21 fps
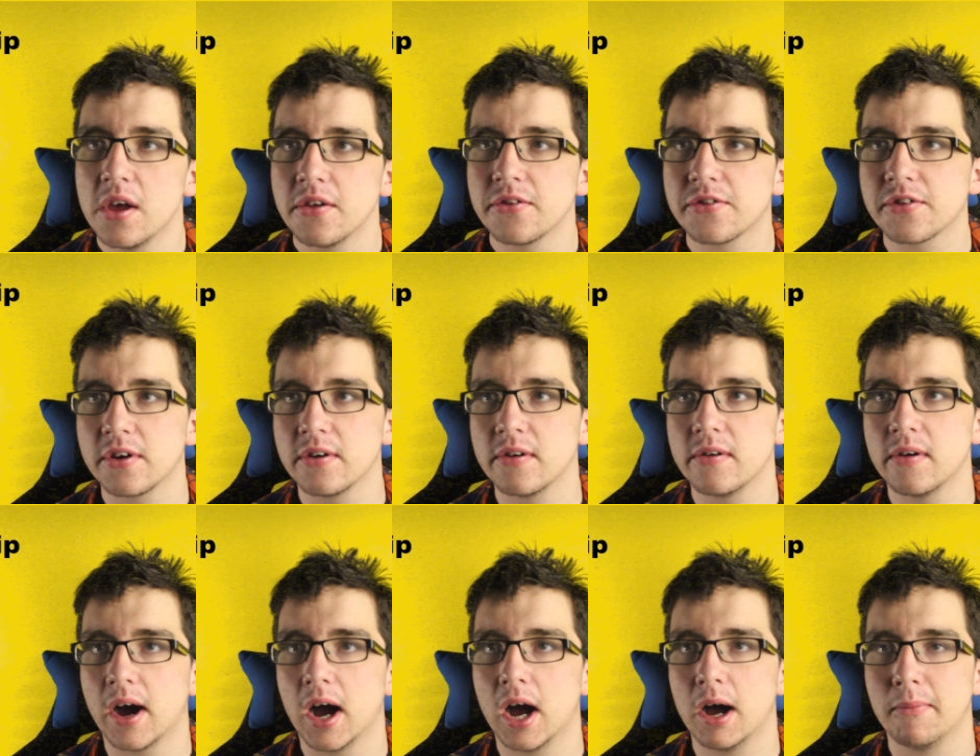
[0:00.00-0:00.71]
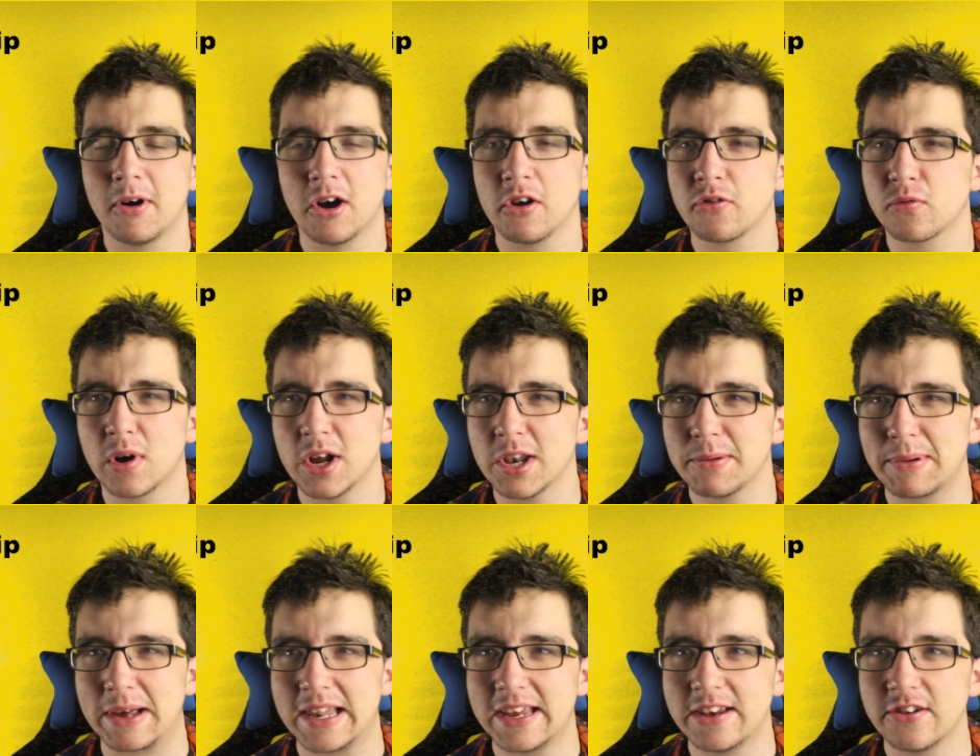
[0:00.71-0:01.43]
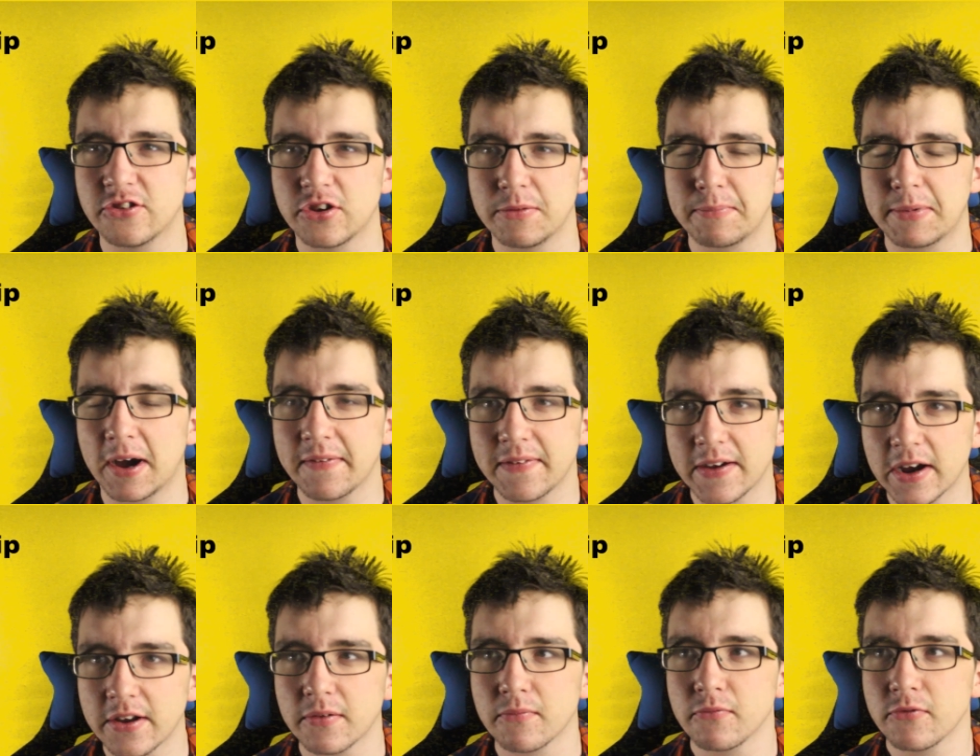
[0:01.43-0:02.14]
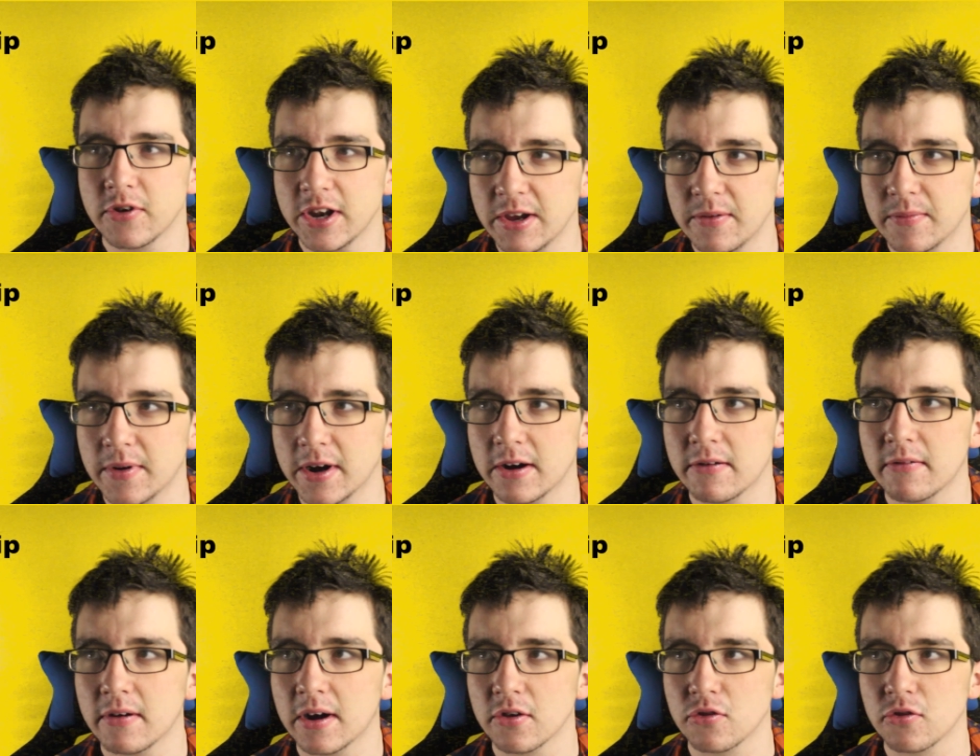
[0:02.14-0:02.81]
So I was worried about leadership, but I think I've done really well.